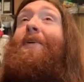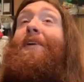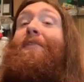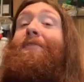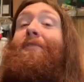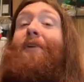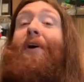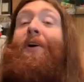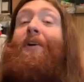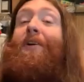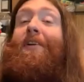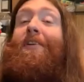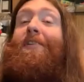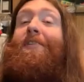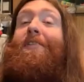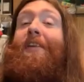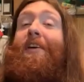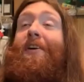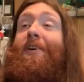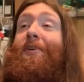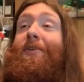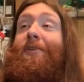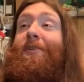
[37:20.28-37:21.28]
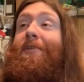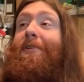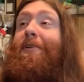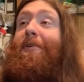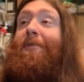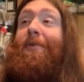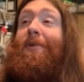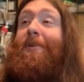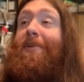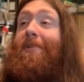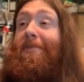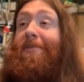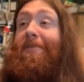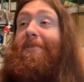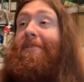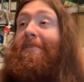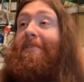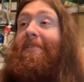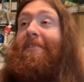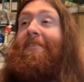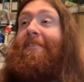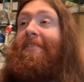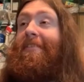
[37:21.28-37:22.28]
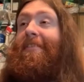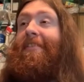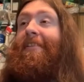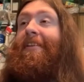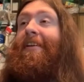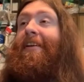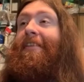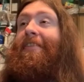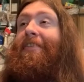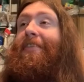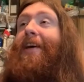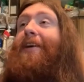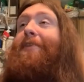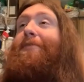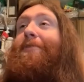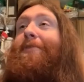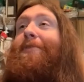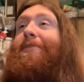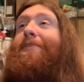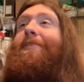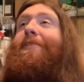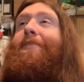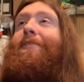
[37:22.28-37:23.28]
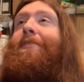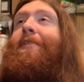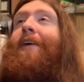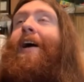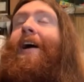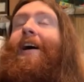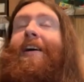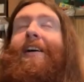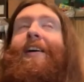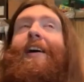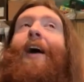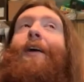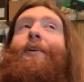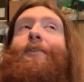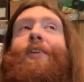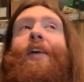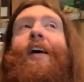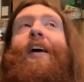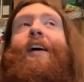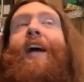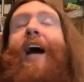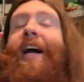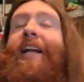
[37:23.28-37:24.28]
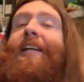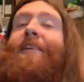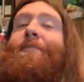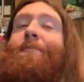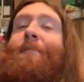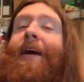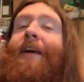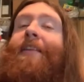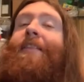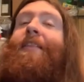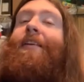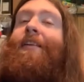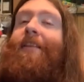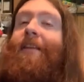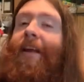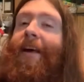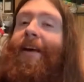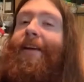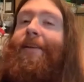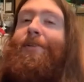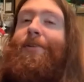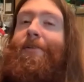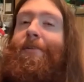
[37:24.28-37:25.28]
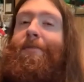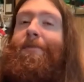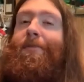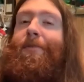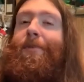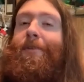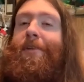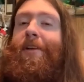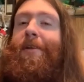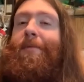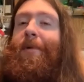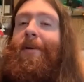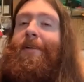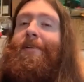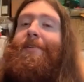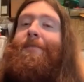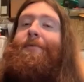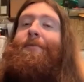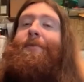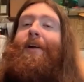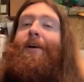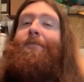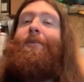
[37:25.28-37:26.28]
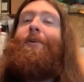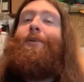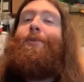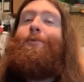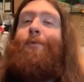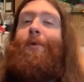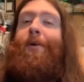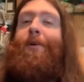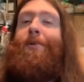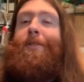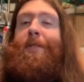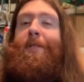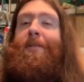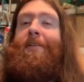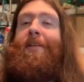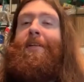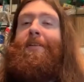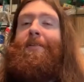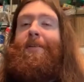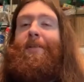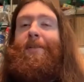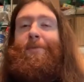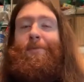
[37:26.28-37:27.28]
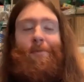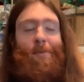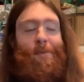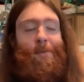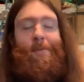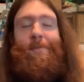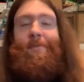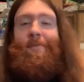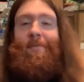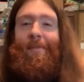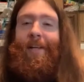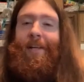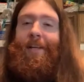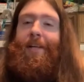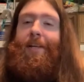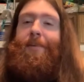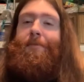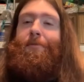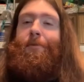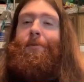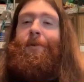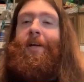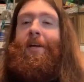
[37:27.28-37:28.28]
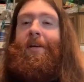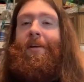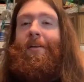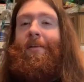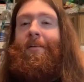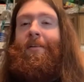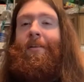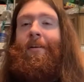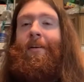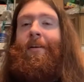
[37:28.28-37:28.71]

of Darkness though was that was the I was like I didn't make the connection for some reason when I first watched it that this was like Evil Dead.